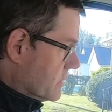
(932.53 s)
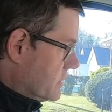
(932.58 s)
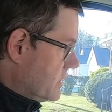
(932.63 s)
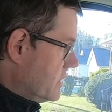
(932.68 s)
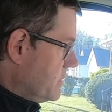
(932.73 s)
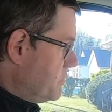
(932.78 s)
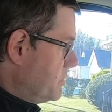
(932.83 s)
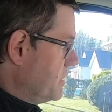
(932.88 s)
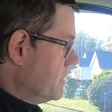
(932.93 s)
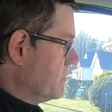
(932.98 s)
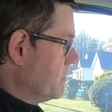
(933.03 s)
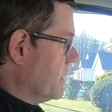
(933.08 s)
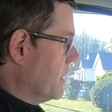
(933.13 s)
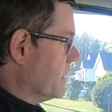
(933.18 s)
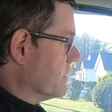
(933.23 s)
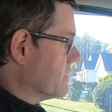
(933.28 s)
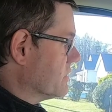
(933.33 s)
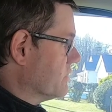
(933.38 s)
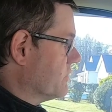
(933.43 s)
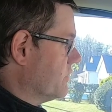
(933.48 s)
T P M
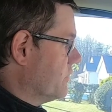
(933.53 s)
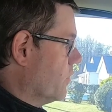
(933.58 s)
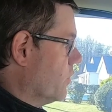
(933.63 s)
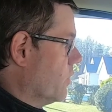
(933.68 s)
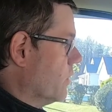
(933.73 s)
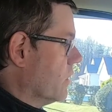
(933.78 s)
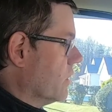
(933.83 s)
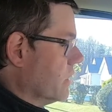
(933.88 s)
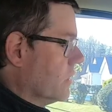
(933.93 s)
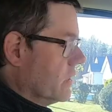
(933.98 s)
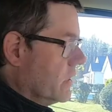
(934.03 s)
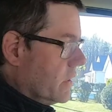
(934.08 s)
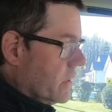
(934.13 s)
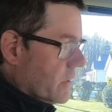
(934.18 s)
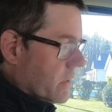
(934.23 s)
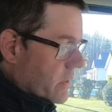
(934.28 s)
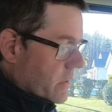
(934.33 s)
S for